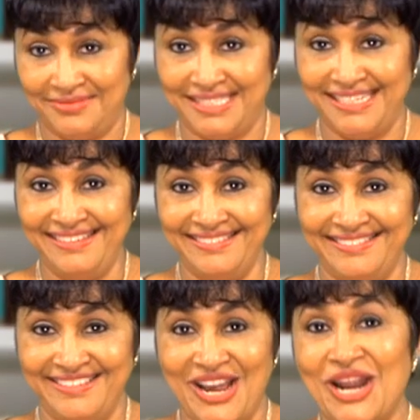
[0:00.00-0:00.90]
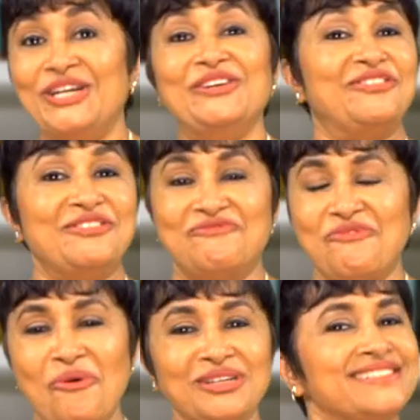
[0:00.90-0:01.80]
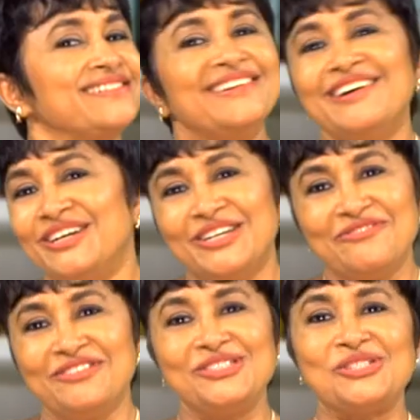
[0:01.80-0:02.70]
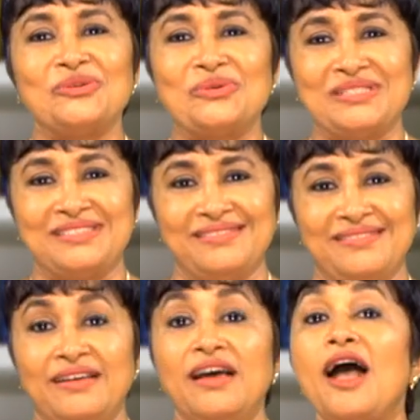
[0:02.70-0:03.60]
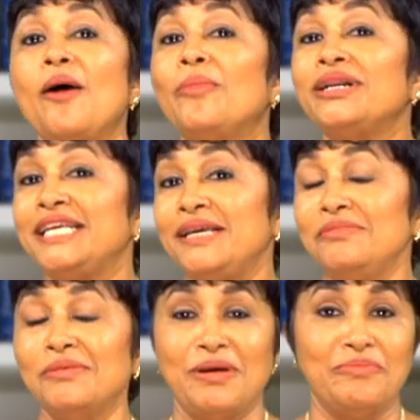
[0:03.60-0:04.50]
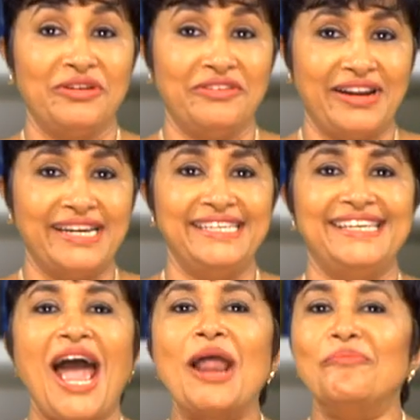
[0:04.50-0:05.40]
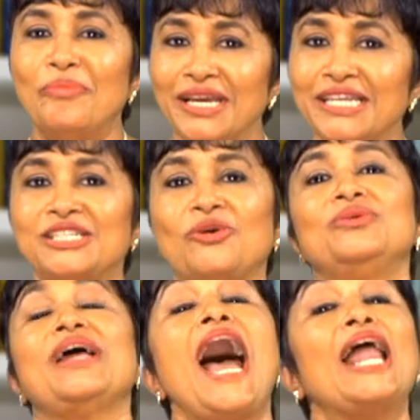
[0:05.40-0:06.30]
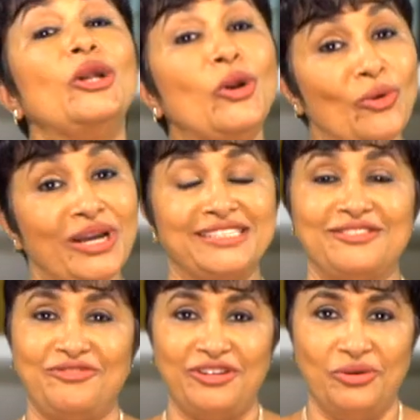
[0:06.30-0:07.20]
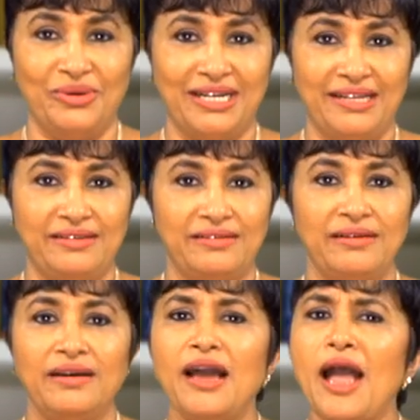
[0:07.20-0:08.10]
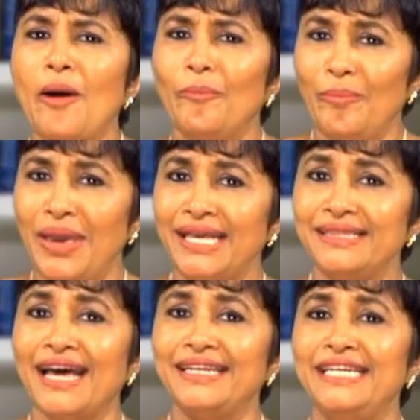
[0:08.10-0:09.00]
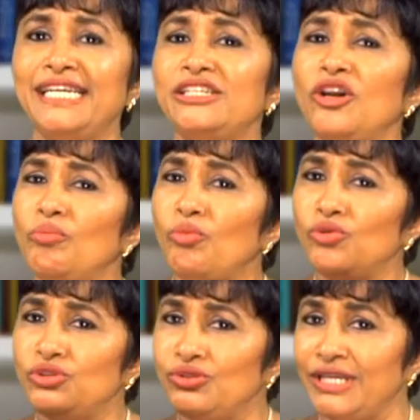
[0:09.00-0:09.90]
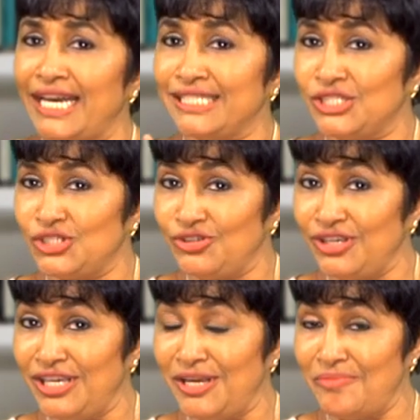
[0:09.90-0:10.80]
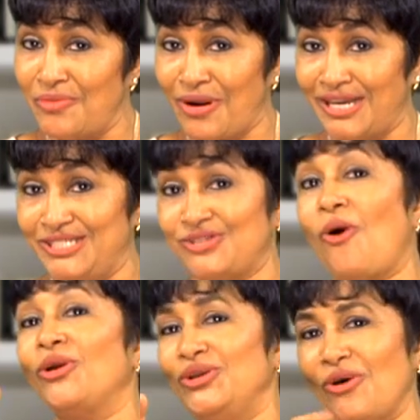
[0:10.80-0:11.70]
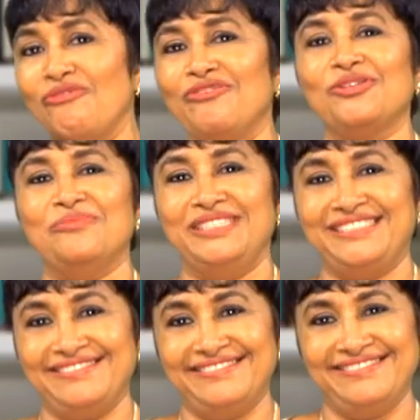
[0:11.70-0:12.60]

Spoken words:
See? Different folks, different strokes. But keep the memory ready and bring it out and look at it frequently. Make that needle move to the extreme right on your funometer.